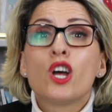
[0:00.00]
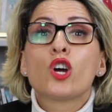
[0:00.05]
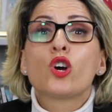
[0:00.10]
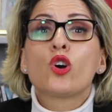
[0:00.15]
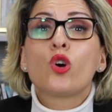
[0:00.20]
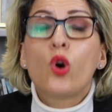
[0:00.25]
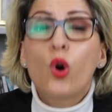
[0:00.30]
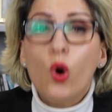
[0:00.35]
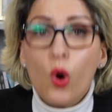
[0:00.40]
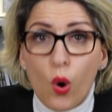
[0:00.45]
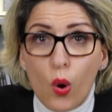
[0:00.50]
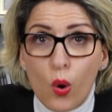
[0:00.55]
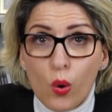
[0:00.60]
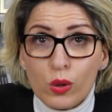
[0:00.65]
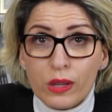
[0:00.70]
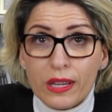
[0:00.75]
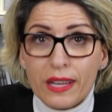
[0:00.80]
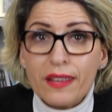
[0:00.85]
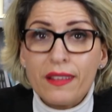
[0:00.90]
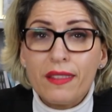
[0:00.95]

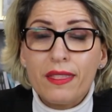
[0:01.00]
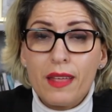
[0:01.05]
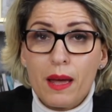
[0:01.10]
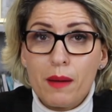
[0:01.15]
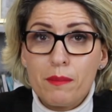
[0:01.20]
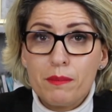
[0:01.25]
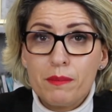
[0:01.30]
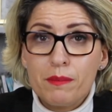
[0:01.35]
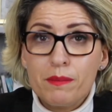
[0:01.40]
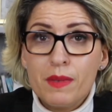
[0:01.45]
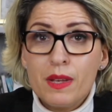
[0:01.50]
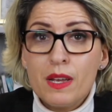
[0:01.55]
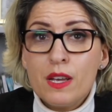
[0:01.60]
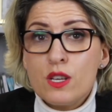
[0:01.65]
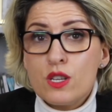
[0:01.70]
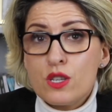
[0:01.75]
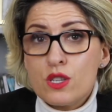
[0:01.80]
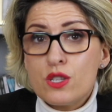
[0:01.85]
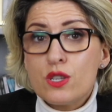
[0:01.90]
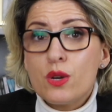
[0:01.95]
calling them.
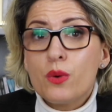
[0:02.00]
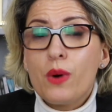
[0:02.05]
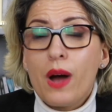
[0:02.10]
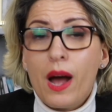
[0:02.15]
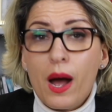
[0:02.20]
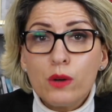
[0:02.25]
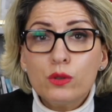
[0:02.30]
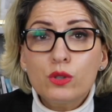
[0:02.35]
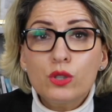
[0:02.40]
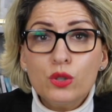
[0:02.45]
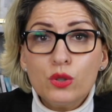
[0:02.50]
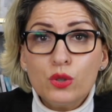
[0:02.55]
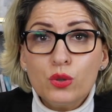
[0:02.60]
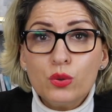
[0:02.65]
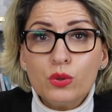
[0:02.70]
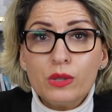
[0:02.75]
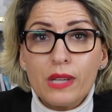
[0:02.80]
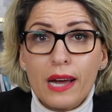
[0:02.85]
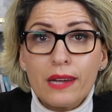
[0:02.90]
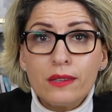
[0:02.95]
So how do you
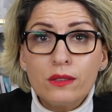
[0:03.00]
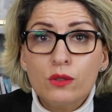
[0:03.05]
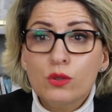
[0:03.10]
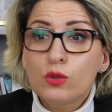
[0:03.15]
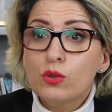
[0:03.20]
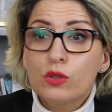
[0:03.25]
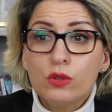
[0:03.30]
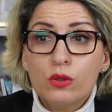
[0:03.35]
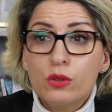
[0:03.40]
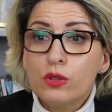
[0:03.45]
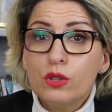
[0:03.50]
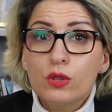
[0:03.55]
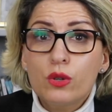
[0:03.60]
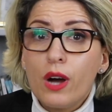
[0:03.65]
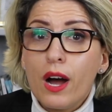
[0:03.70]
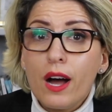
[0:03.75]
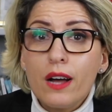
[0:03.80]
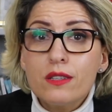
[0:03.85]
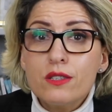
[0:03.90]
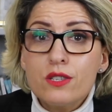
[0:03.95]
do that? You
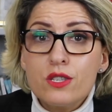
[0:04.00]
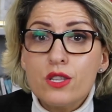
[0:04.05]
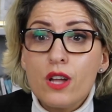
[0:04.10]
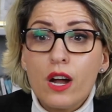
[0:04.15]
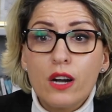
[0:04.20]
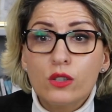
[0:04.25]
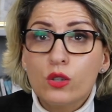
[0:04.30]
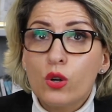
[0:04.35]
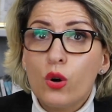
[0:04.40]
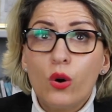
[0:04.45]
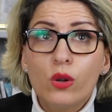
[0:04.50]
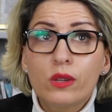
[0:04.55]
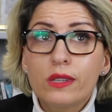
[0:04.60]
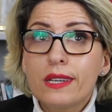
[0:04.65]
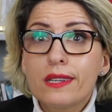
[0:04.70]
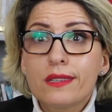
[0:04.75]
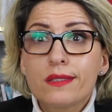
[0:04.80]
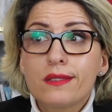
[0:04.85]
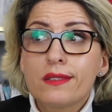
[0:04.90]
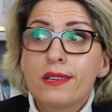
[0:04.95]
can't start
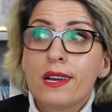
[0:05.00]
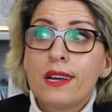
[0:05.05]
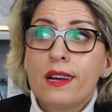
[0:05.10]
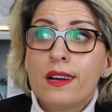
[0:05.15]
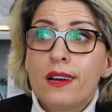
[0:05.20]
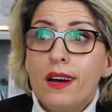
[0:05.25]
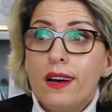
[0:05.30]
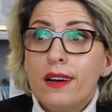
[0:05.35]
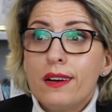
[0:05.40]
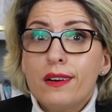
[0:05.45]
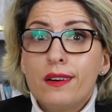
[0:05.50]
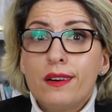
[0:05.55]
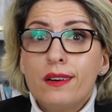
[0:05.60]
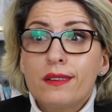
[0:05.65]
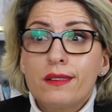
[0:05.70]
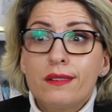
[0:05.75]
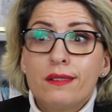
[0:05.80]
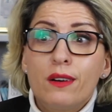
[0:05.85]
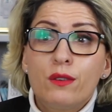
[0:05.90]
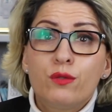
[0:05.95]
calling
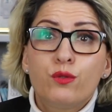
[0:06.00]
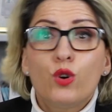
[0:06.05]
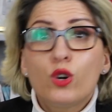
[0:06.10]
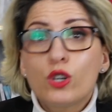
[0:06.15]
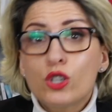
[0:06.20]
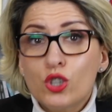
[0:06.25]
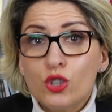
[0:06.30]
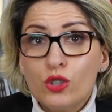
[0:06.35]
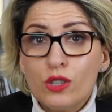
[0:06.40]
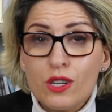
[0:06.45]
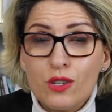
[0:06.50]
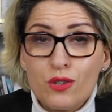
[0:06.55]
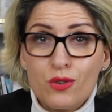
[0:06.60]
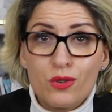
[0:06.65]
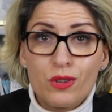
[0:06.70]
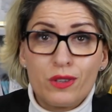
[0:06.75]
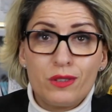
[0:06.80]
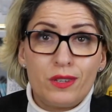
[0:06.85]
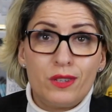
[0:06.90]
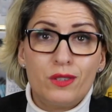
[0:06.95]
a fortune in
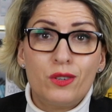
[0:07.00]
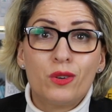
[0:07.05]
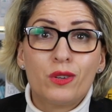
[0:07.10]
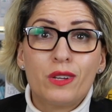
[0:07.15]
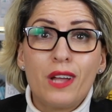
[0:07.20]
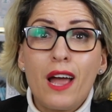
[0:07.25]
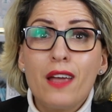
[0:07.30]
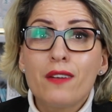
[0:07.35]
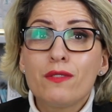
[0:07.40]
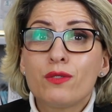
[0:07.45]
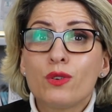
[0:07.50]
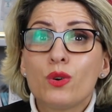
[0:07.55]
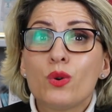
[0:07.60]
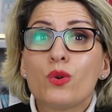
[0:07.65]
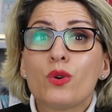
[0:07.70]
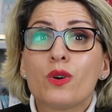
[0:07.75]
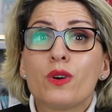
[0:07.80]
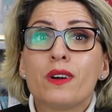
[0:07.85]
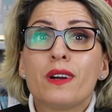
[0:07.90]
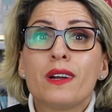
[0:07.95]
your life,
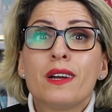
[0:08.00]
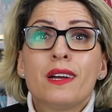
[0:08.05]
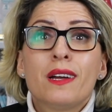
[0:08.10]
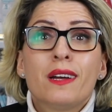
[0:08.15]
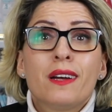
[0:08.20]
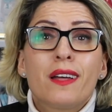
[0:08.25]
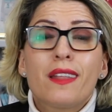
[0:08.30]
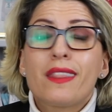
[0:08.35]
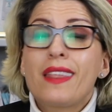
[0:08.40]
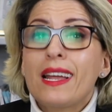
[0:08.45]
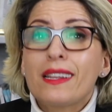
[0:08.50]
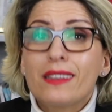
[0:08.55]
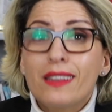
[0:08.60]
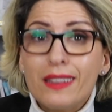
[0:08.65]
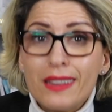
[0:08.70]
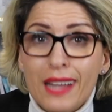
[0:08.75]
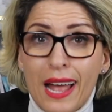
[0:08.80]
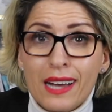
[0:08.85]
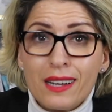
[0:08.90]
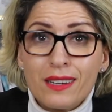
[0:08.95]
or that
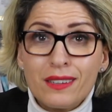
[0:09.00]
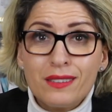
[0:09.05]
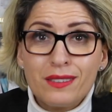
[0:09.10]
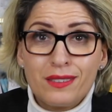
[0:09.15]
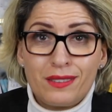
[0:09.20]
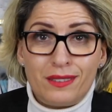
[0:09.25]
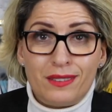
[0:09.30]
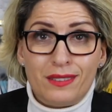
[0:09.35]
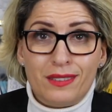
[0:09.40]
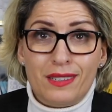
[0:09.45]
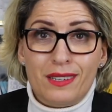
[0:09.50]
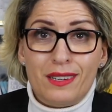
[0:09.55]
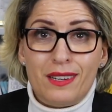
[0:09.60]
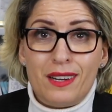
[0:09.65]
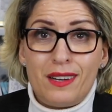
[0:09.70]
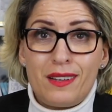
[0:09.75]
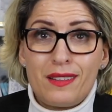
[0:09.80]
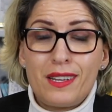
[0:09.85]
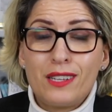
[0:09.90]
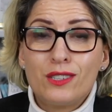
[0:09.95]
luck
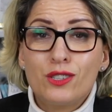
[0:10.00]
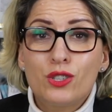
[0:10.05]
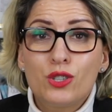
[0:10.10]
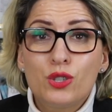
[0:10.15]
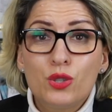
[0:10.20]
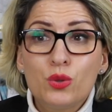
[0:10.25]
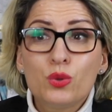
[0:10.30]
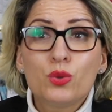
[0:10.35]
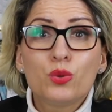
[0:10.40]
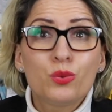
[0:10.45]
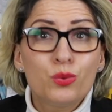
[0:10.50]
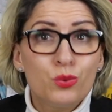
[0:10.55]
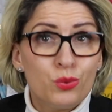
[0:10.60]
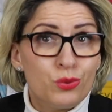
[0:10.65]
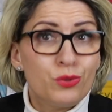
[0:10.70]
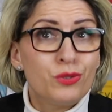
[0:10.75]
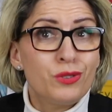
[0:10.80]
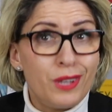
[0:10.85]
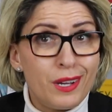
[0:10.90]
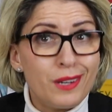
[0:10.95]
that you
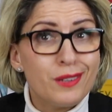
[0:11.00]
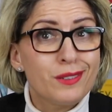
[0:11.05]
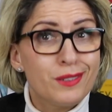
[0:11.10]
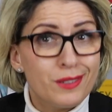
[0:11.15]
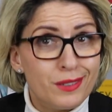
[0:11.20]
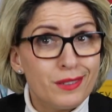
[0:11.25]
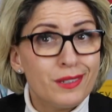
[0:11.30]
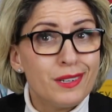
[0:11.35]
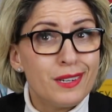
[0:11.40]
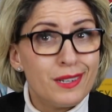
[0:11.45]
think